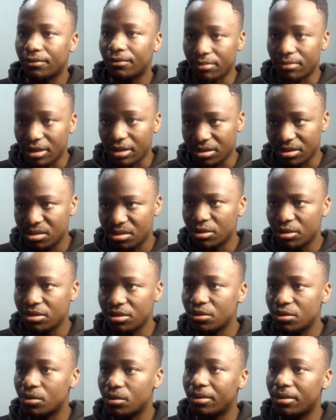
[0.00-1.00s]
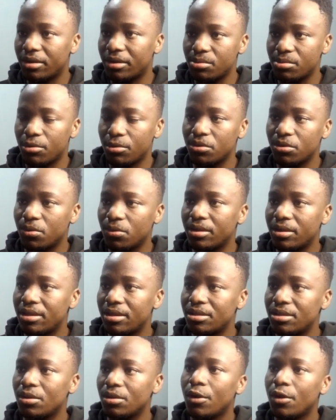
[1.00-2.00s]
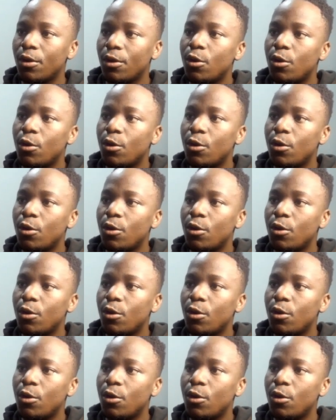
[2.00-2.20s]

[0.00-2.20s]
From the response cookies,